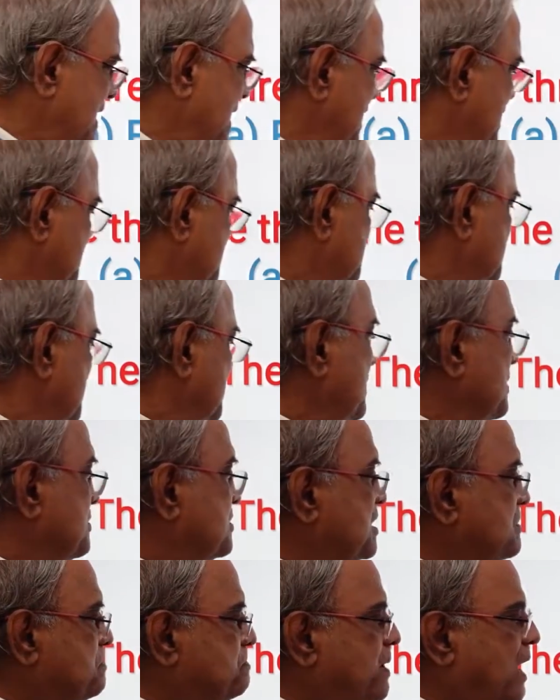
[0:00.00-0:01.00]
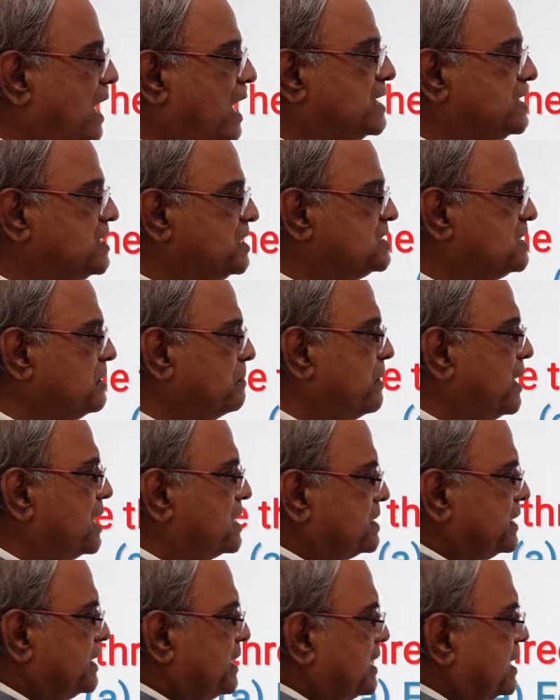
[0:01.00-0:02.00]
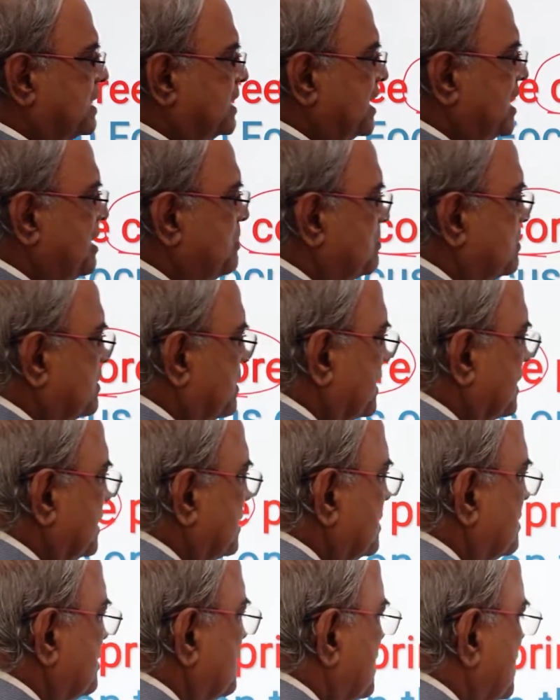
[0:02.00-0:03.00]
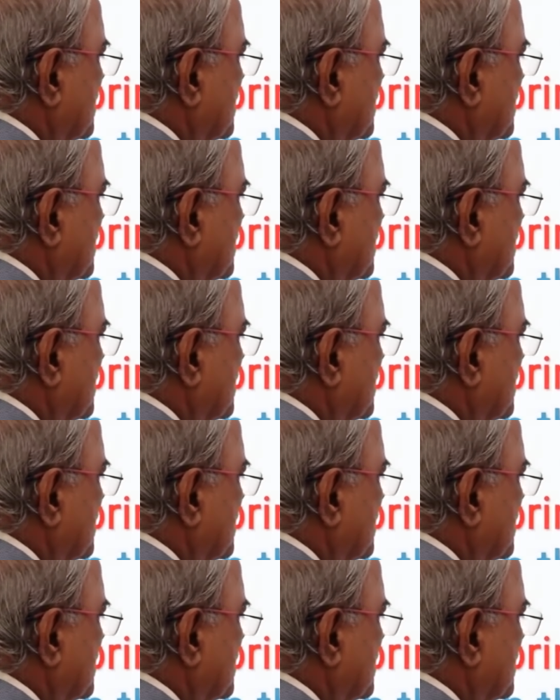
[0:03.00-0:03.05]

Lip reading: It is the participation and teamwork.